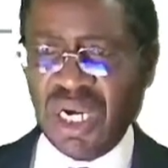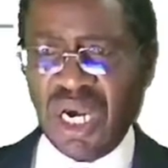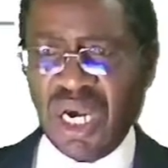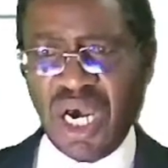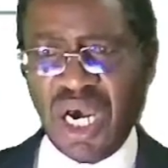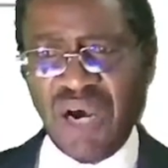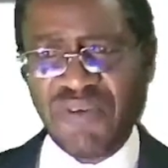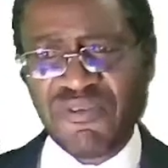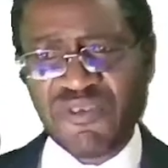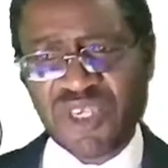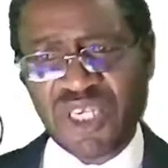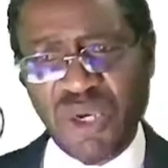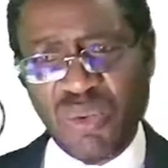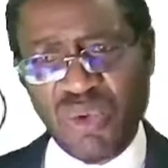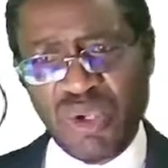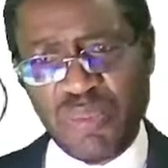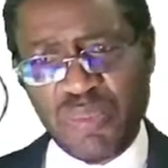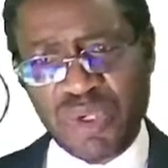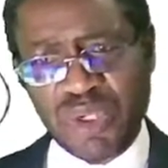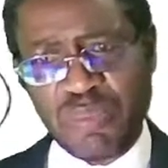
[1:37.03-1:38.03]
After we
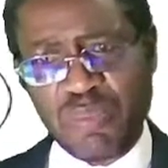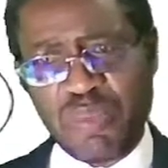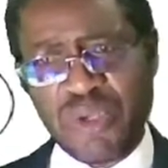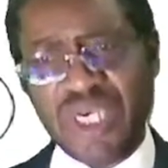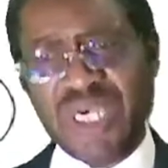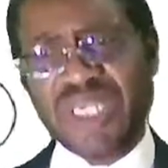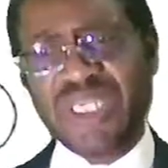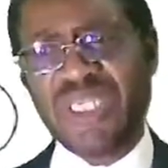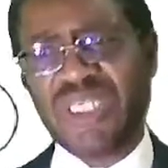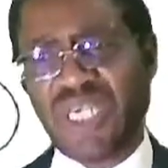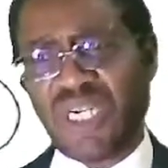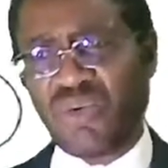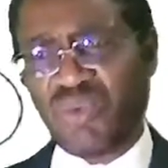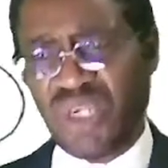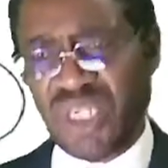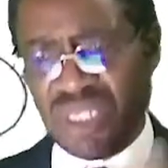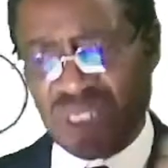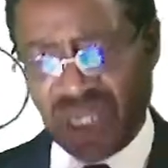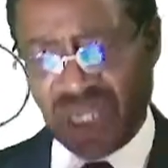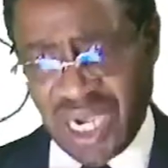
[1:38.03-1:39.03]
prepared it and we
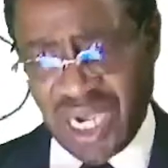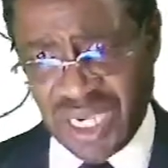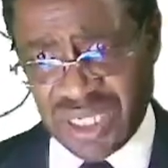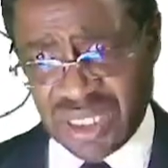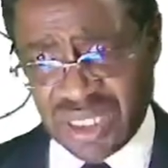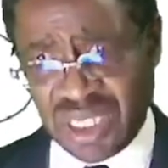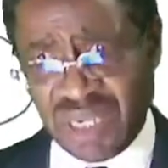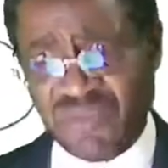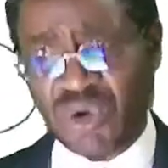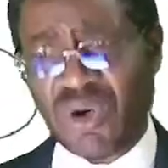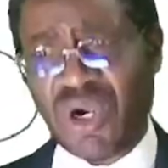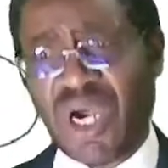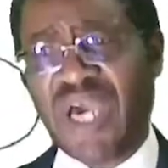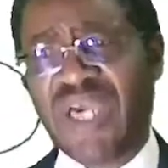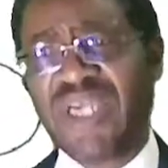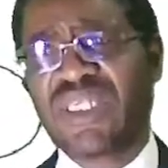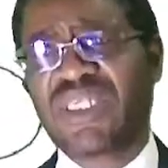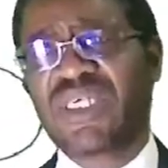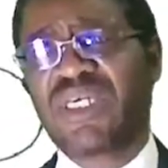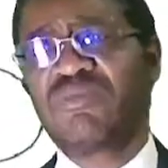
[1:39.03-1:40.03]
discussed several
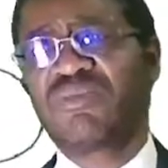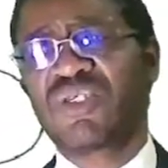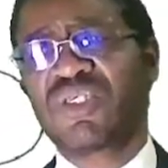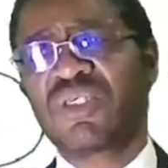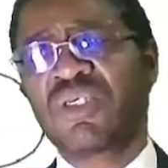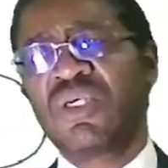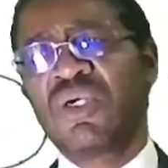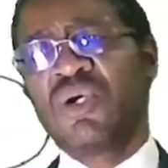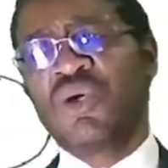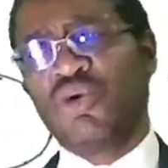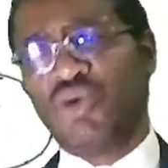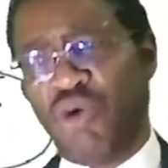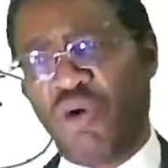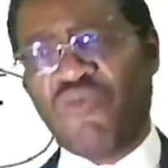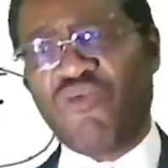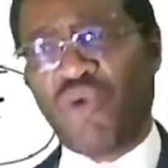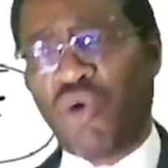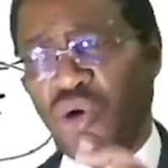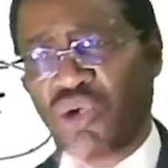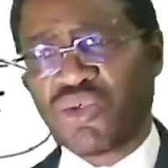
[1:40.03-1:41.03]
items,
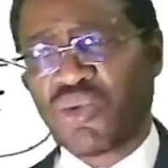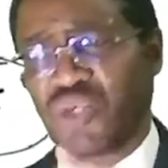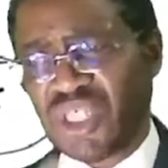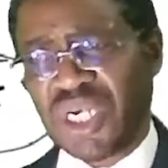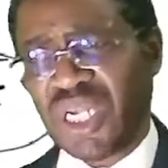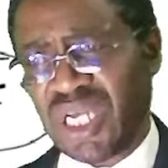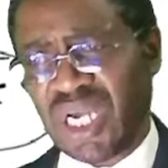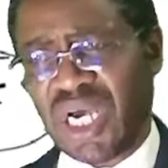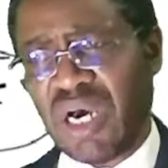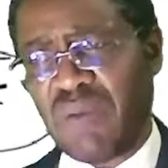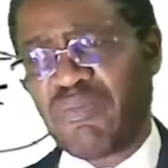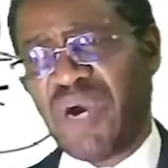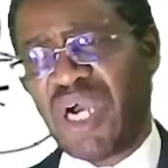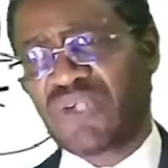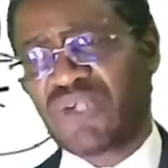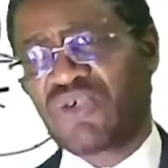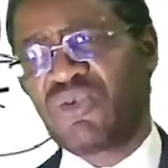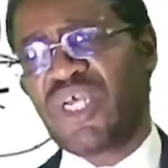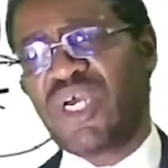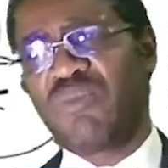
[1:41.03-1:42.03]
of course, we shall come back
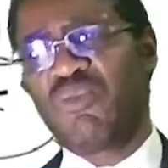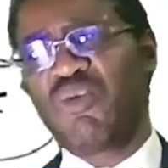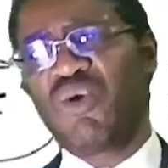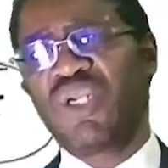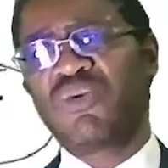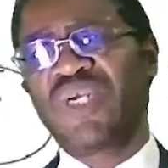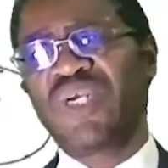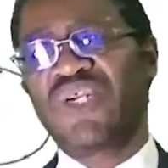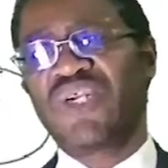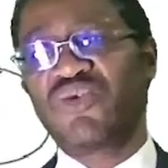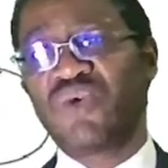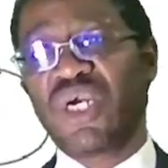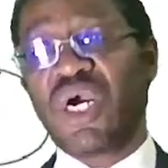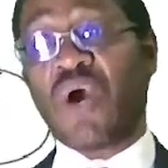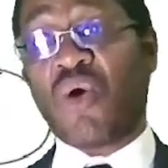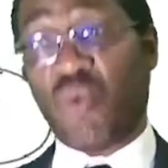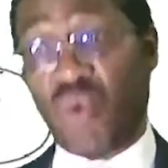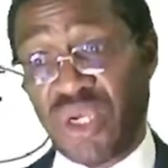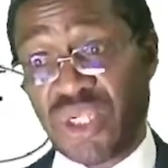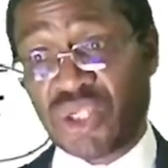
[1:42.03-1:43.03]
to them when we are doing a
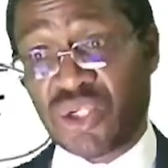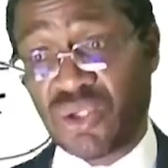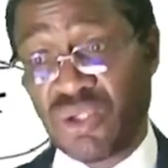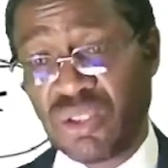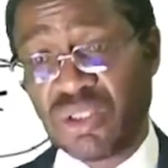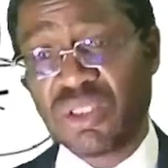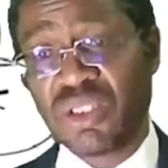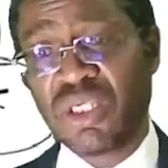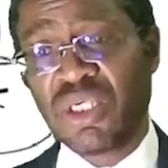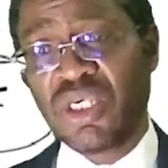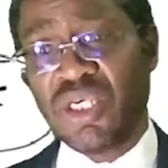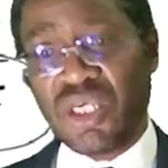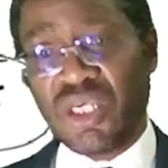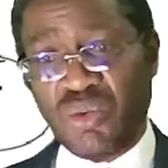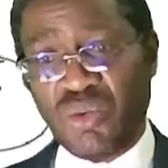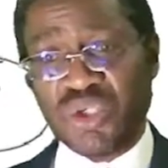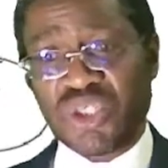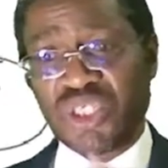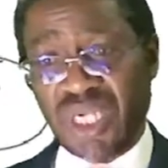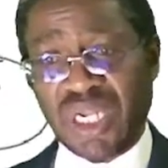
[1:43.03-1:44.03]
question.
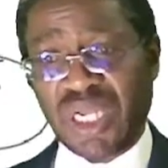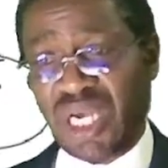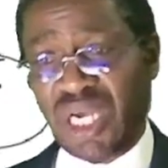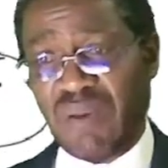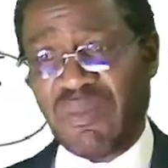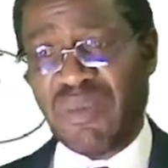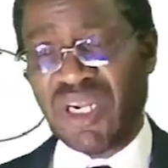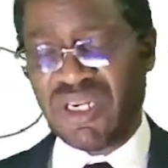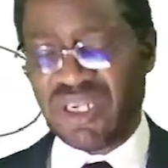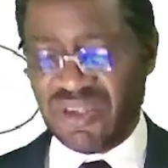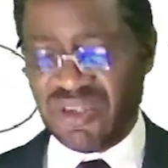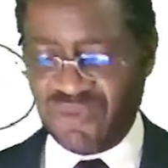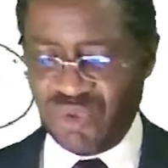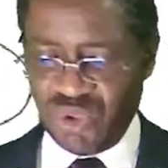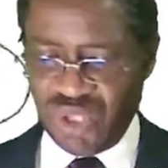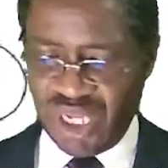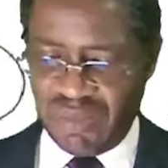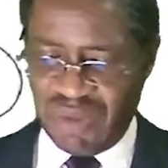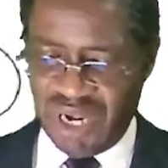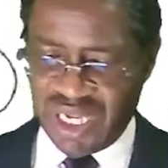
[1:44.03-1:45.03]
We shall come and review
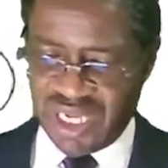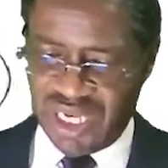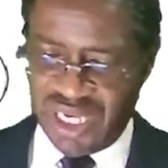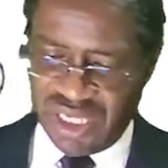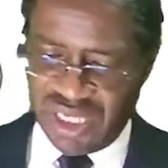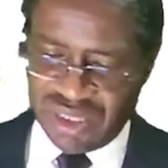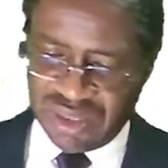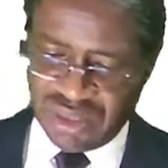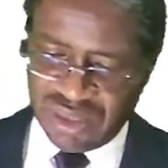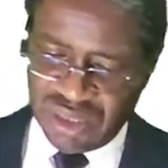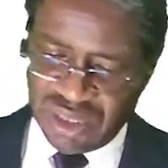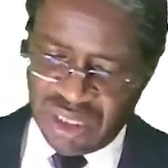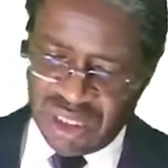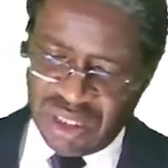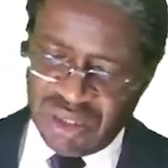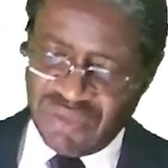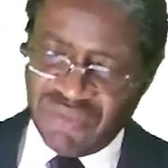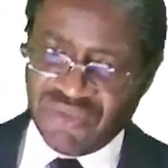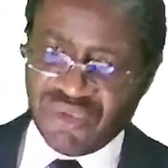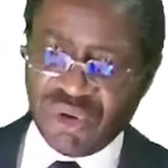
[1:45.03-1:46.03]
them again.
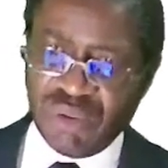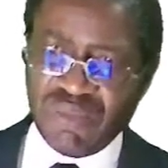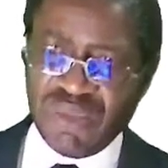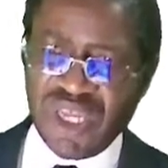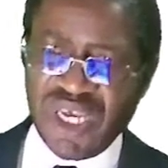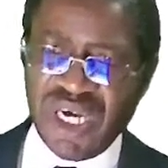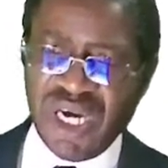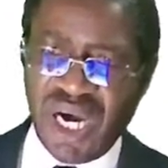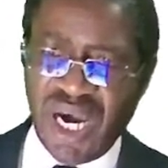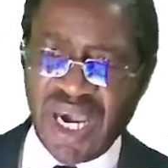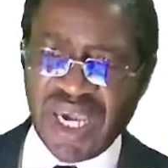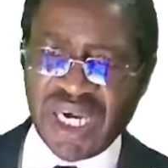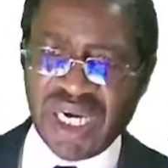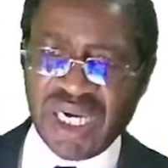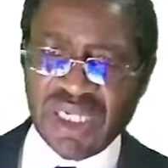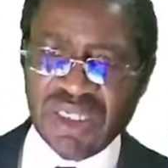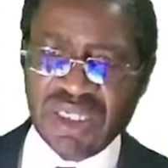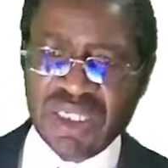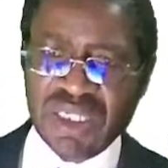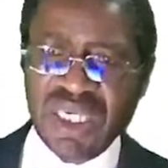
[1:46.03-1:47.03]
From there, I
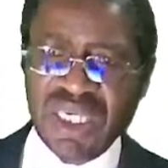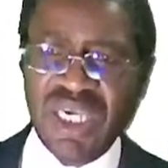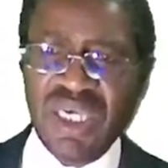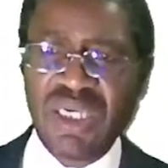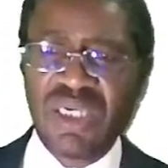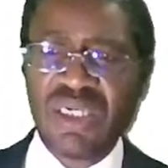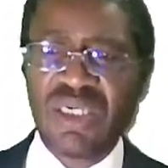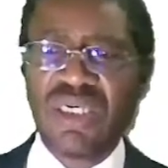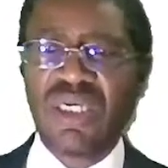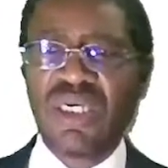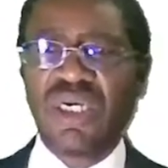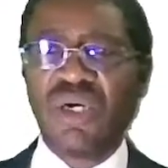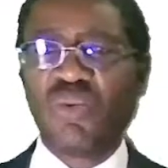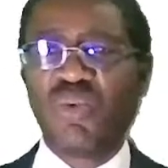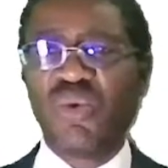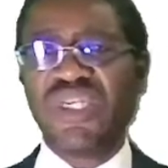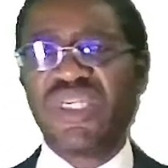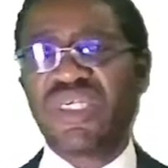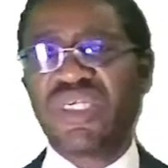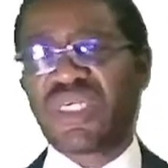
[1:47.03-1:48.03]
can see
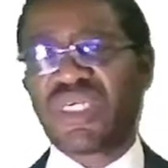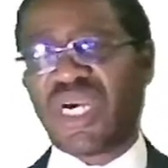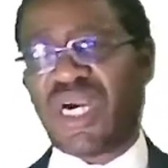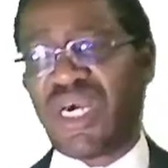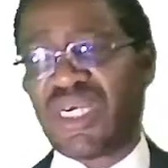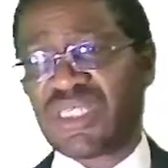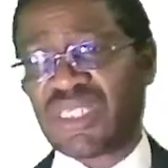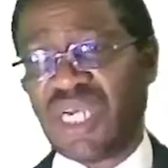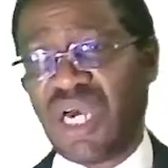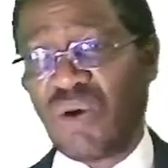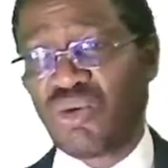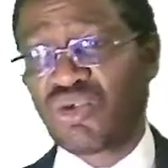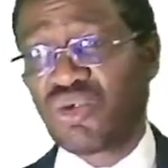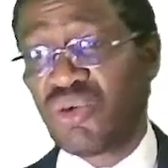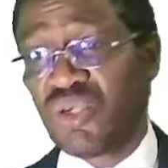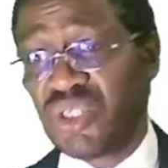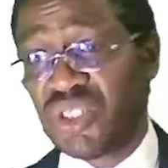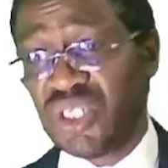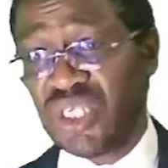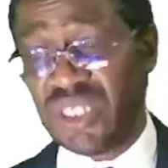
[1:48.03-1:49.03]
we discussed how to
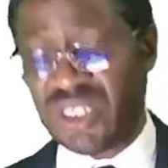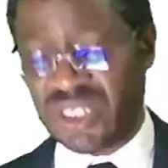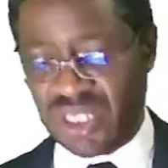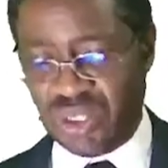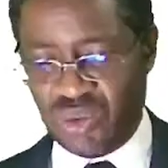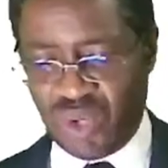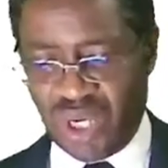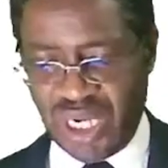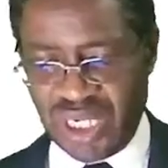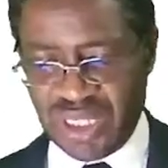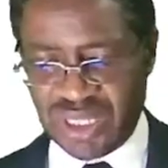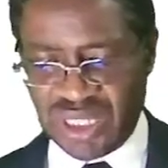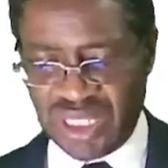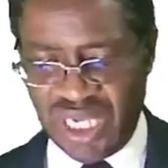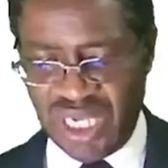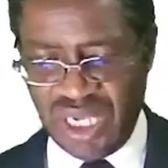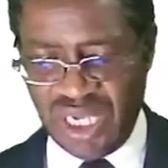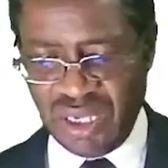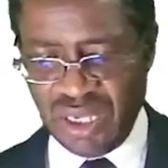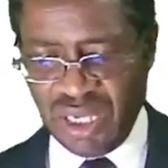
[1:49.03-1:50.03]
treat, you can
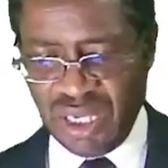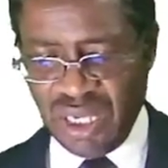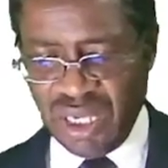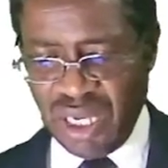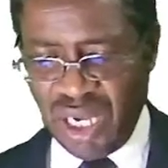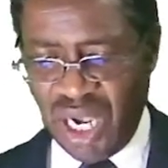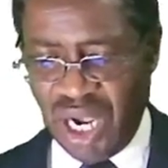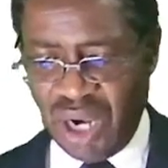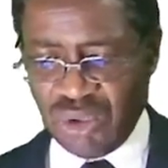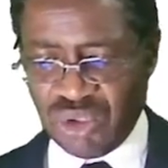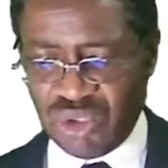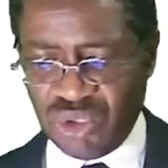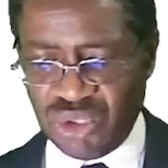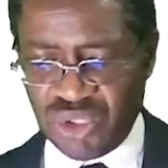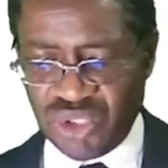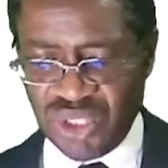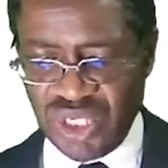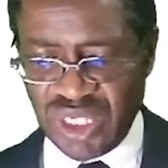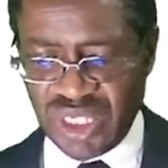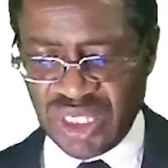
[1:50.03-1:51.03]
see how to
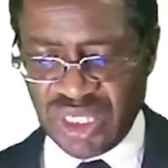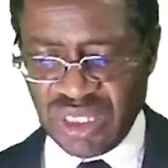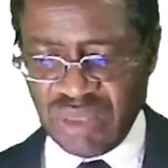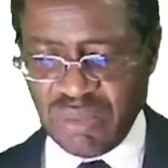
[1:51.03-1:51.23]
treat